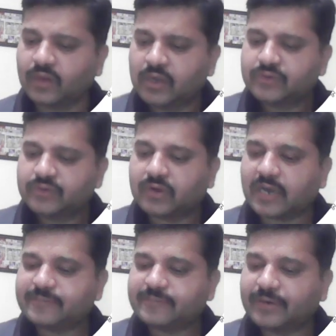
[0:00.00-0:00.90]
So
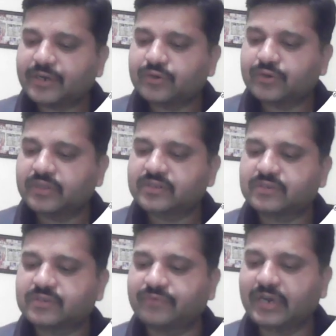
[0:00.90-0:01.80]
corresponding to
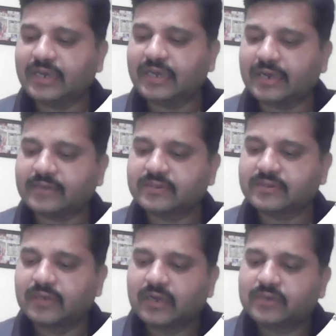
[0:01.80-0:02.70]
this VDS,
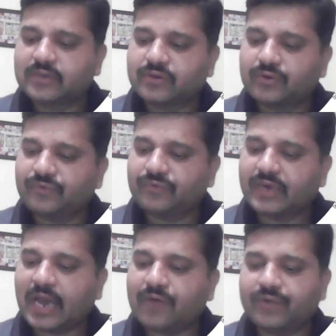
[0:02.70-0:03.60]
so we
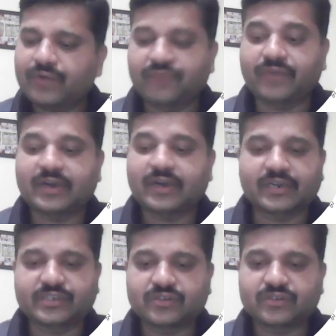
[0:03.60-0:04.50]
have different
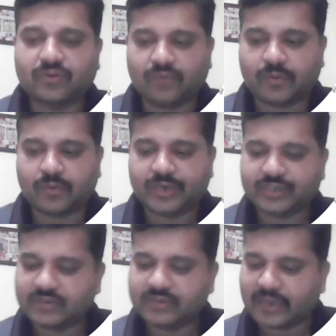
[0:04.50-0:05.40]
regions of
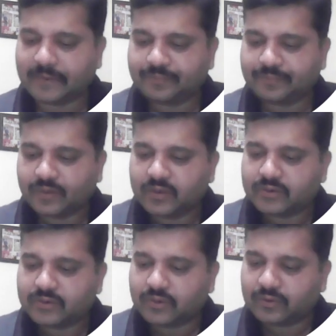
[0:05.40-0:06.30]
operations again.
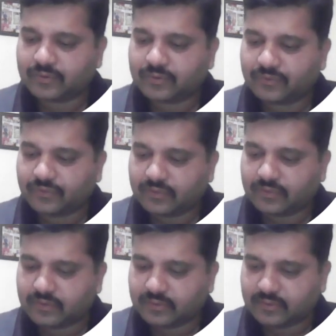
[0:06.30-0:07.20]
So
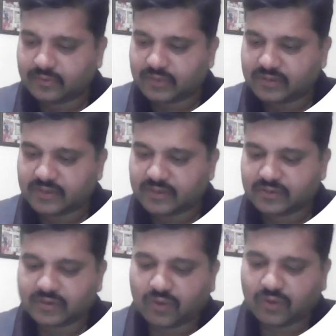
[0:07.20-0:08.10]
this
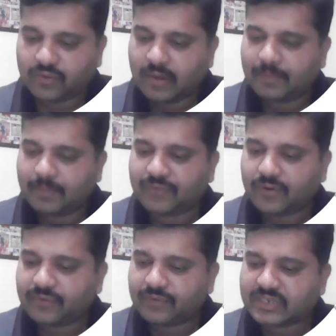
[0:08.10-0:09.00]
is now,
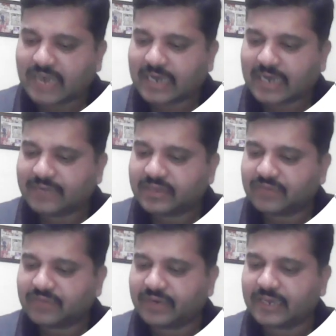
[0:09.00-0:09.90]
before we start giving
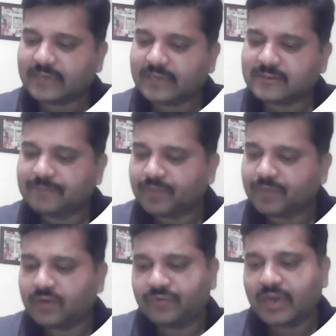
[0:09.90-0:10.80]
the VDS,
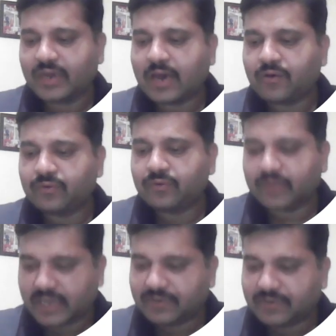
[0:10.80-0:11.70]
we have
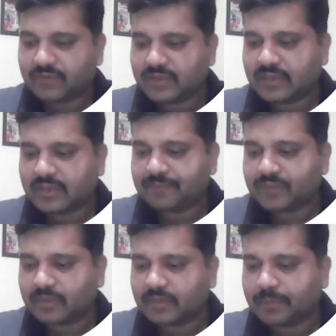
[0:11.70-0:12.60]
given with the
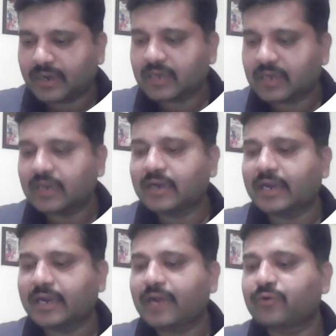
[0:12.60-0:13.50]
particular
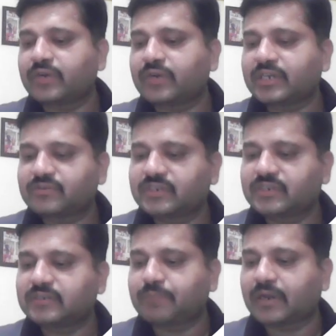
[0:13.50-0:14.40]
gate voltage which
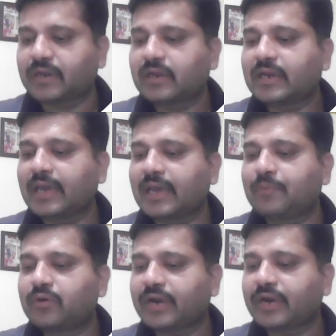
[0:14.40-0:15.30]
is particularly above